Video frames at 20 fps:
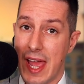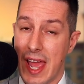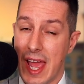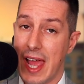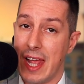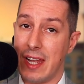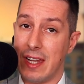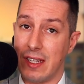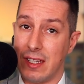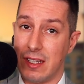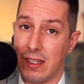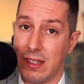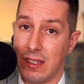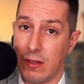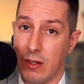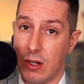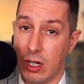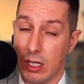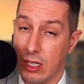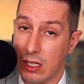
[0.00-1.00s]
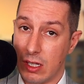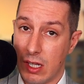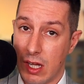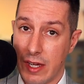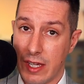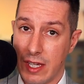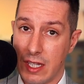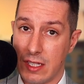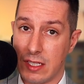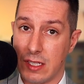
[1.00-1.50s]
and our
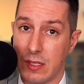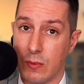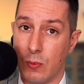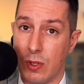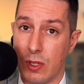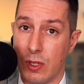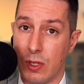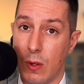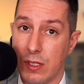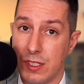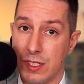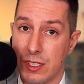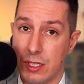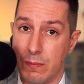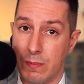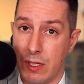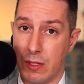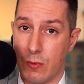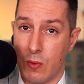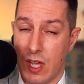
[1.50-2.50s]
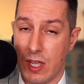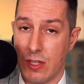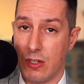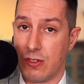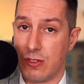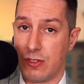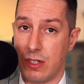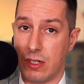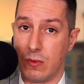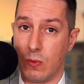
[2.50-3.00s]
clients will also be
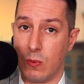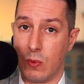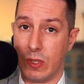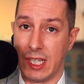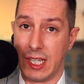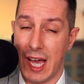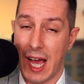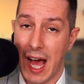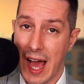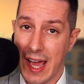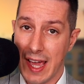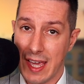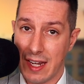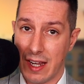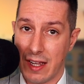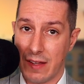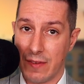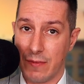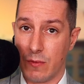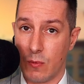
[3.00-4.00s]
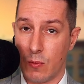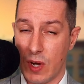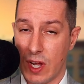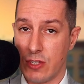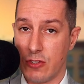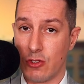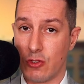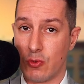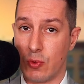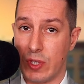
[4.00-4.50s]
registered with the AIRE
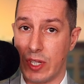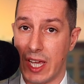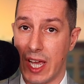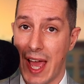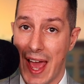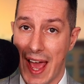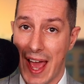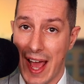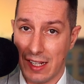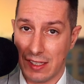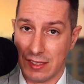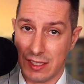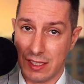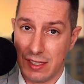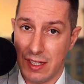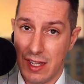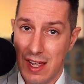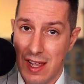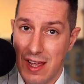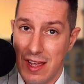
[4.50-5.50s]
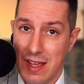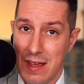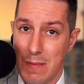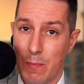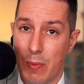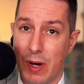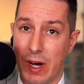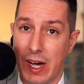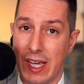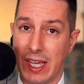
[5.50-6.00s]
registry held
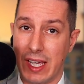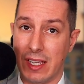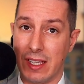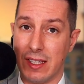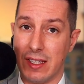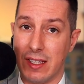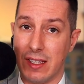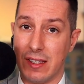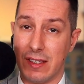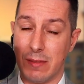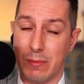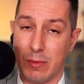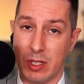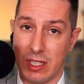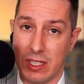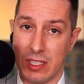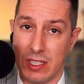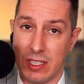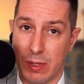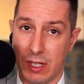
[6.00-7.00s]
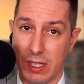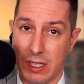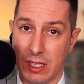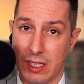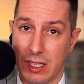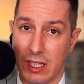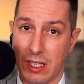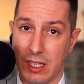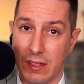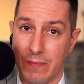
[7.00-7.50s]
by the
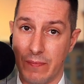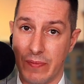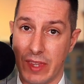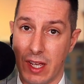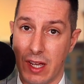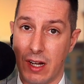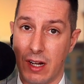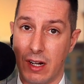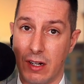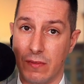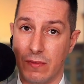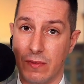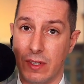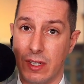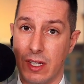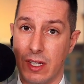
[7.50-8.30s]
municipality of